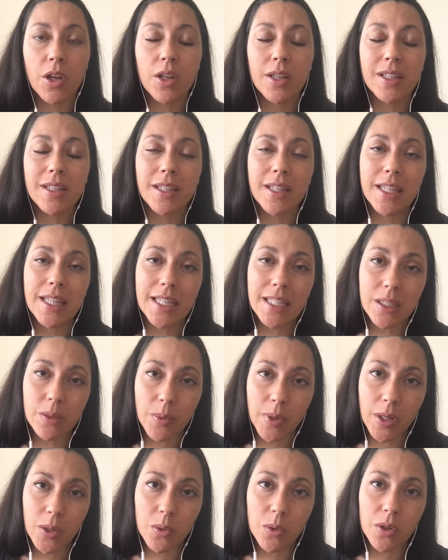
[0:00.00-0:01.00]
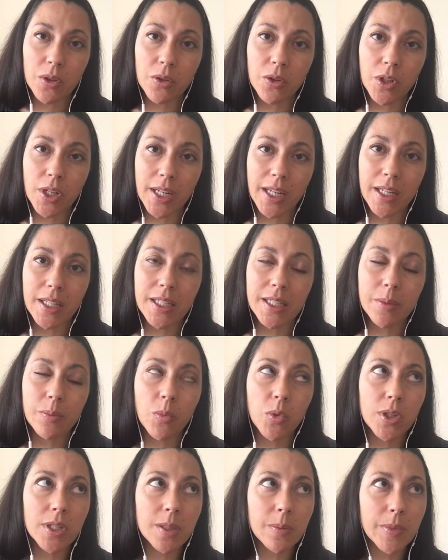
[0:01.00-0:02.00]
This week we're looking
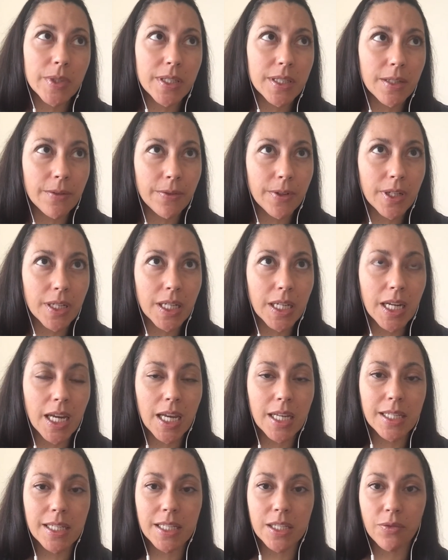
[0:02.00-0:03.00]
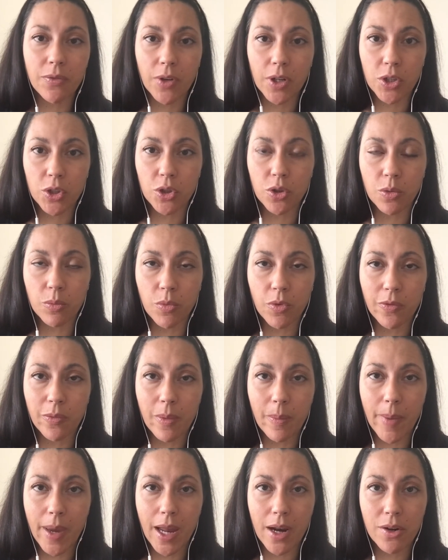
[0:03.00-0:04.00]
more specifically at dysfunctional
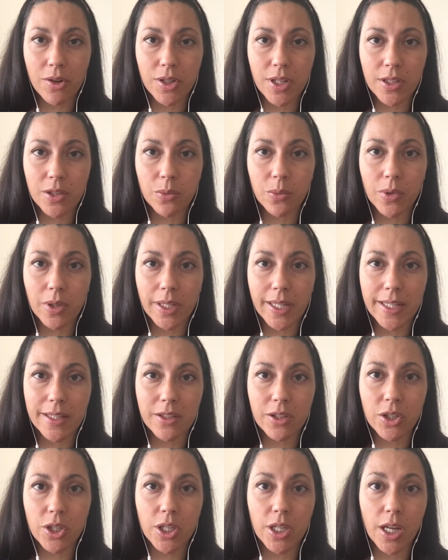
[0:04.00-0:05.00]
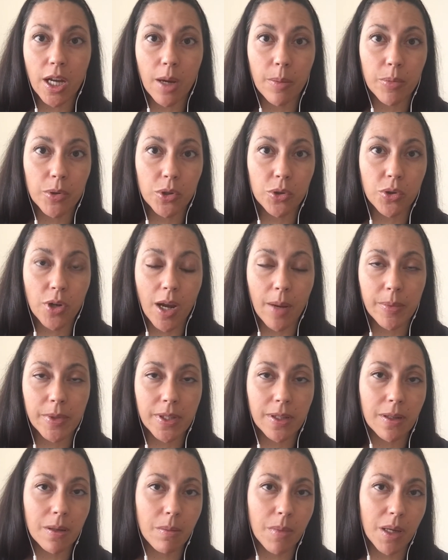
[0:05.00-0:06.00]
movement patterns as it relates to the upper traps
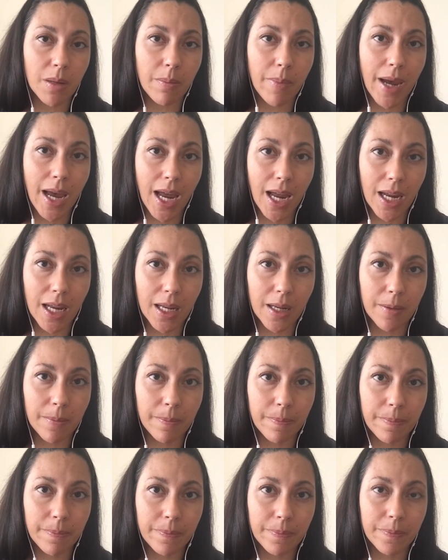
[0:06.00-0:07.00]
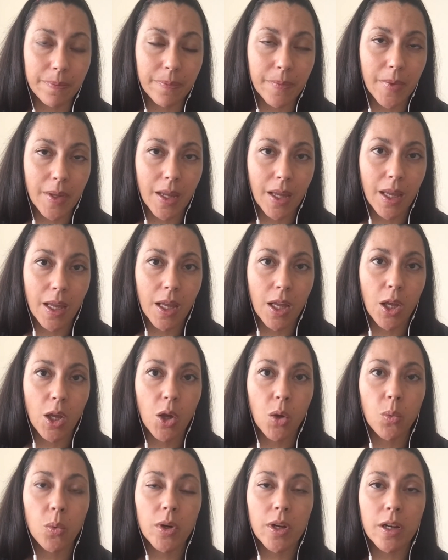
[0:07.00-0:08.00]
and the mid-back.
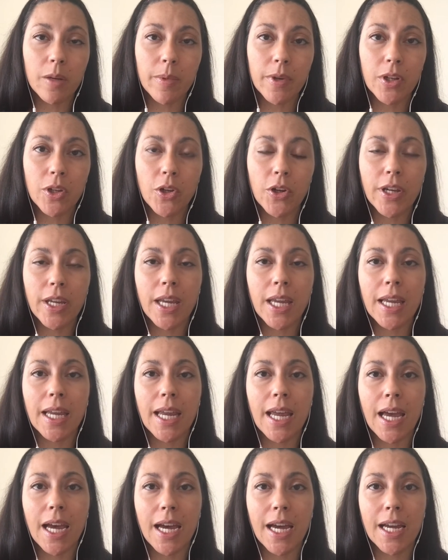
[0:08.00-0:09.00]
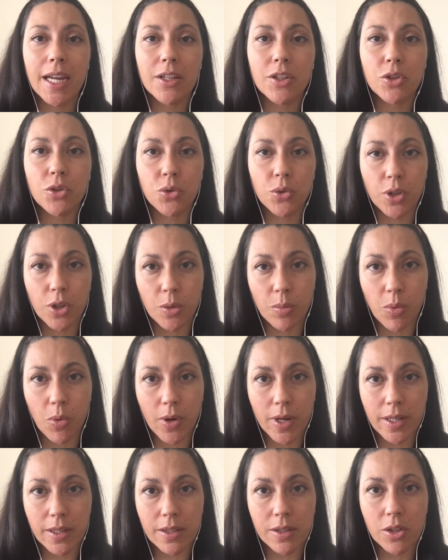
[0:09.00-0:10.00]
We're going to be looking at trigger
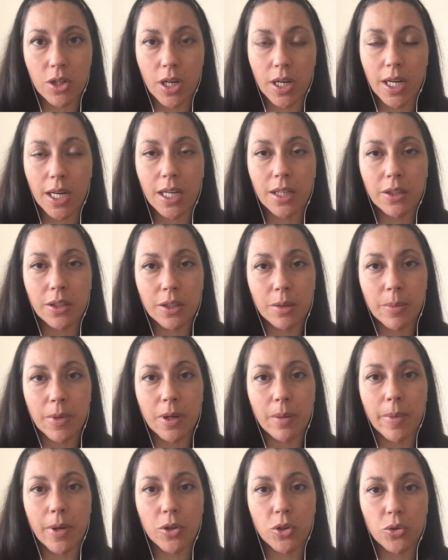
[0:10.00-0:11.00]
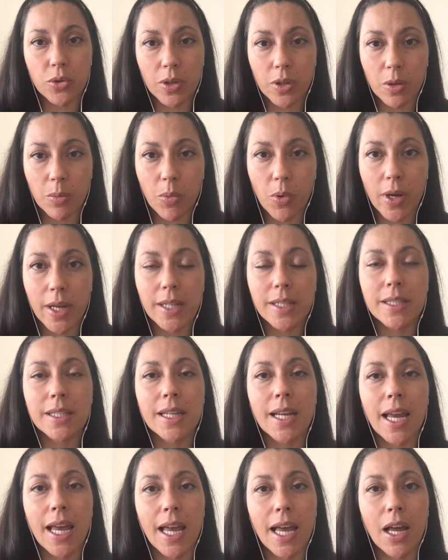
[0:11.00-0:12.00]
points, talking a little bit about trigger points and
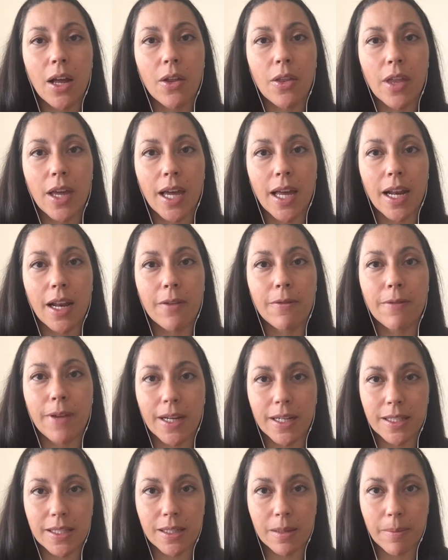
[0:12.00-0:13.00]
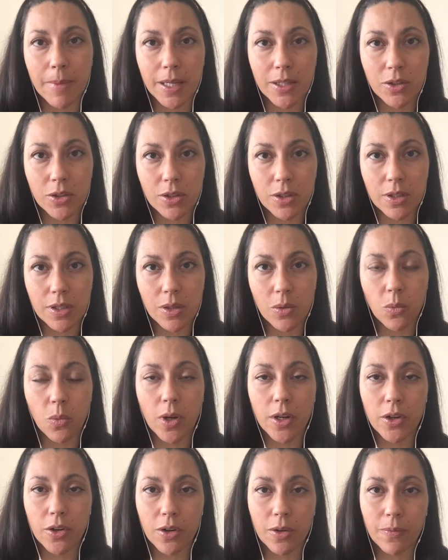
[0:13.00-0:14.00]
how that affects the muscles and what
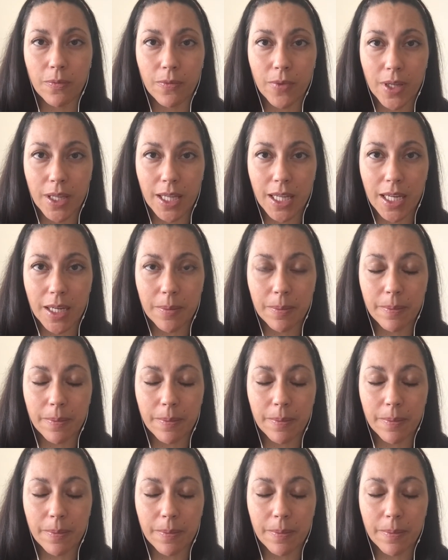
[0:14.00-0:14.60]
you're feeling.